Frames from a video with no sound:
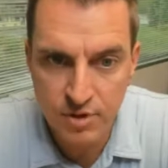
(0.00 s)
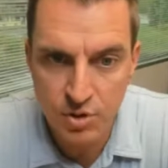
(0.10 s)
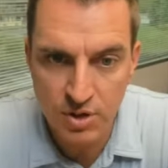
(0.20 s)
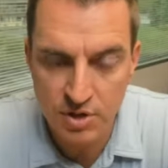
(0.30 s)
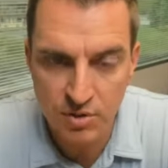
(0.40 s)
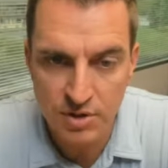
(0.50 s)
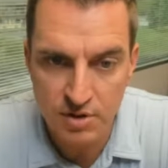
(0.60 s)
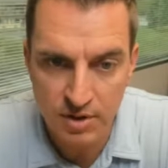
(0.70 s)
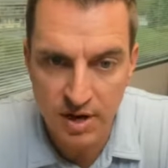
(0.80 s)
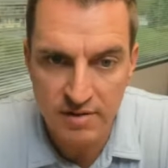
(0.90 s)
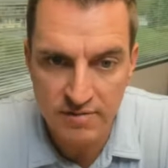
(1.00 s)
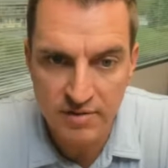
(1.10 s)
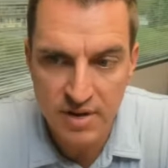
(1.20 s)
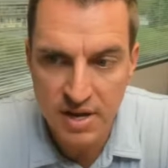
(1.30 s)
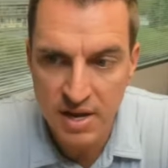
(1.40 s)
do in your
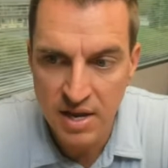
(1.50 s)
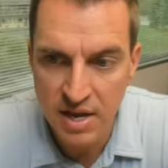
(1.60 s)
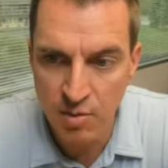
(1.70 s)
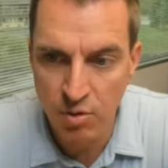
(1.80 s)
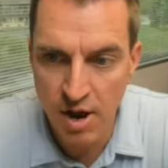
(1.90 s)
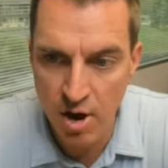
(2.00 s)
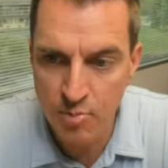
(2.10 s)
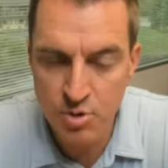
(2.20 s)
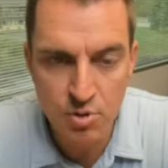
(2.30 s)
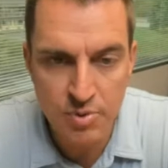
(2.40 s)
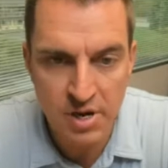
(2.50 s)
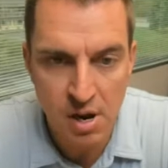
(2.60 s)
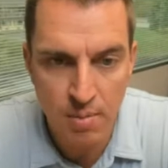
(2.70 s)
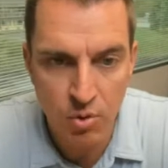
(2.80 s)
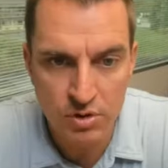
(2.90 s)
life. It will help you
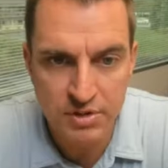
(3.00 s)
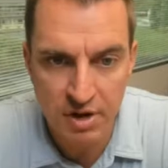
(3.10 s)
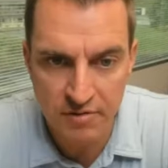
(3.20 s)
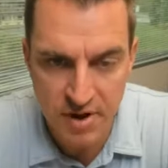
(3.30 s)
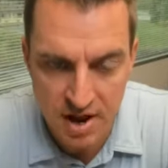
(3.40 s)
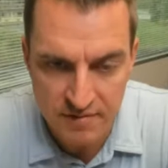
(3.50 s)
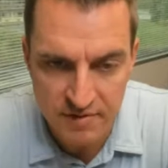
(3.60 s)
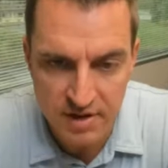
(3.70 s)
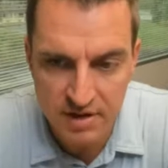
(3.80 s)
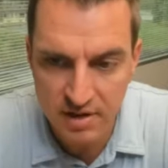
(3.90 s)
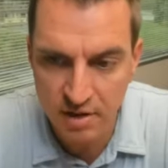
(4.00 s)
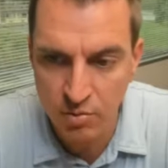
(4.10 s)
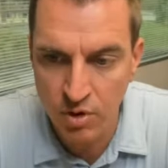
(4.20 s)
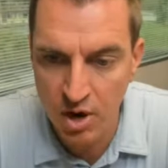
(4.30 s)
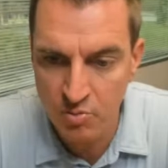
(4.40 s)
become more self-confident.
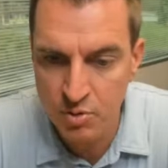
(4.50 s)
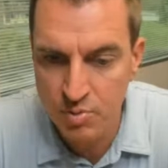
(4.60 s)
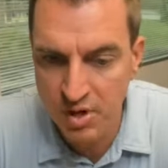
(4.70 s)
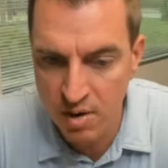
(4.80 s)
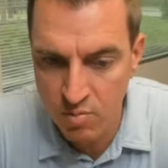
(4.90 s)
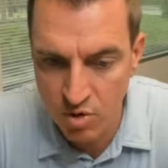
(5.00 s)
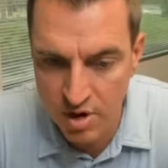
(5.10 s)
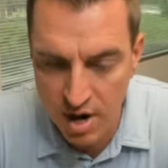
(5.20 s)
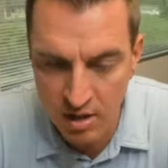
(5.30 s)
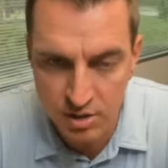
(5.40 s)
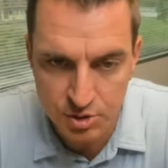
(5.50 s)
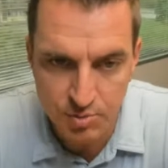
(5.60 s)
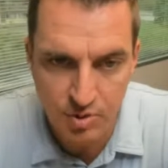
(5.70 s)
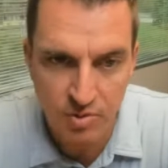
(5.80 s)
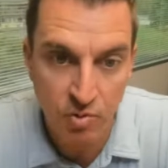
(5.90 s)
It will help you become more
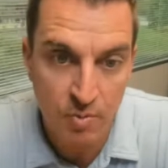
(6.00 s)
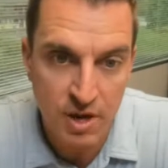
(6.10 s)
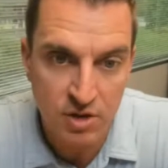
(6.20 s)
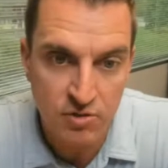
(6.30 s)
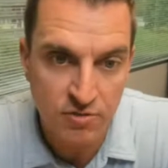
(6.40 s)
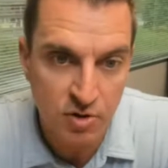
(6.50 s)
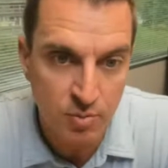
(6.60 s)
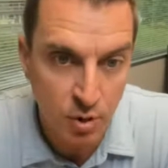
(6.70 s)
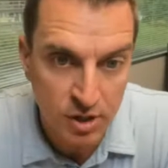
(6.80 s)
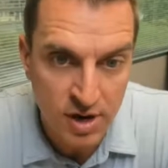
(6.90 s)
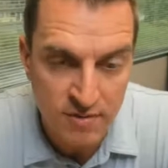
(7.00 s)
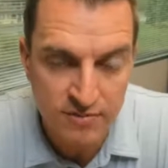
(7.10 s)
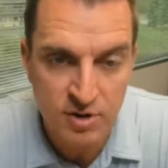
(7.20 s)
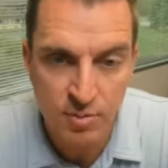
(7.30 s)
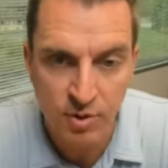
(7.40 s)
knowledgeable. It will make you feel more
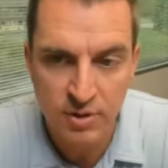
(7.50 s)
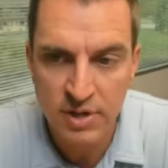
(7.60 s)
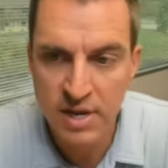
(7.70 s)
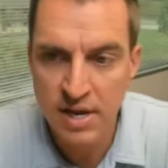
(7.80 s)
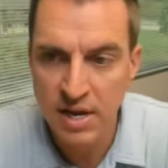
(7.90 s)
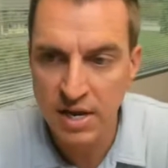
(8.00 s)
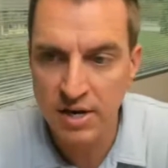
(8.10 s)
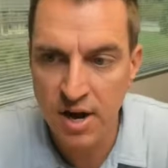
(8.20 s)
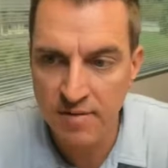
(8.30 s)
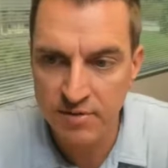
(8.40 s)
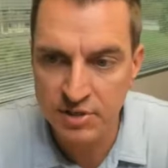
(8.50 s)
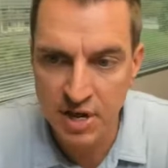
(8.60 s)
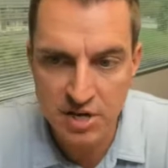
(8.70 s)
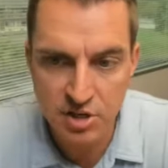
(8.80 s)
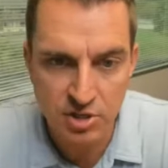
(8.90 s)
comfortable in
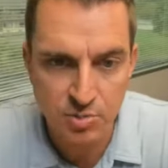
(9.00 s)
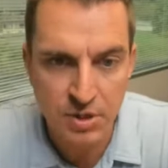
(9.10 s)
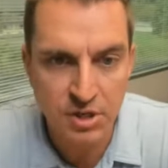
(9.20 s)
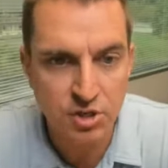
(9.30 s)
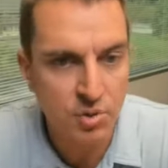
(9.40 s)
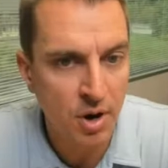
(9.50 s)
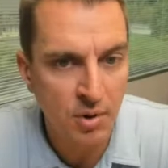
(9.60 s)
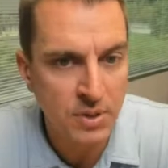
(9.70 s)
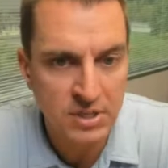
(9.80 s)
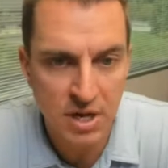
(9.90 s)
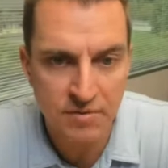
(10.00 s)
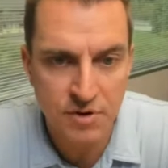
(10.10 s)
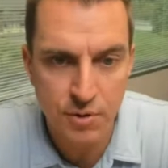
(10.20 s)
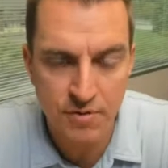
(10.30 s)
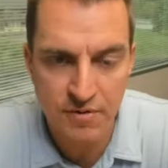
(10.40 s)
conversations because you always
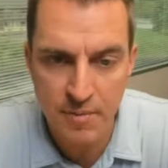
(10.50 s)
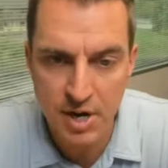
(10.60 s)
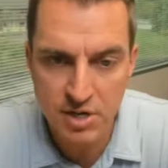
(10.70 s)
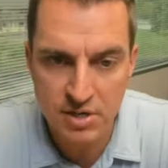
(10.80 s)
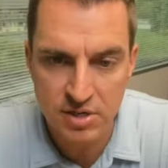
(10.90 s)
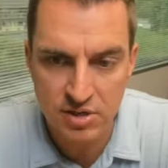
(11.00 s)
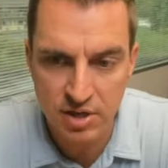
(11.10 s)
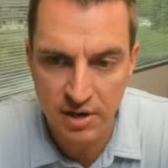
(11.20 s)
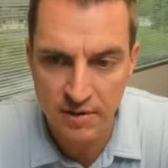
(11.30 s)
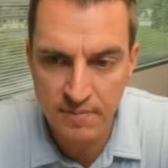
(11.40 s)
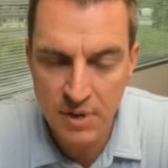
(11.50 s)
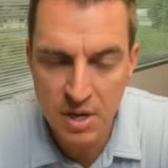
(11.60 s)
have new information to share.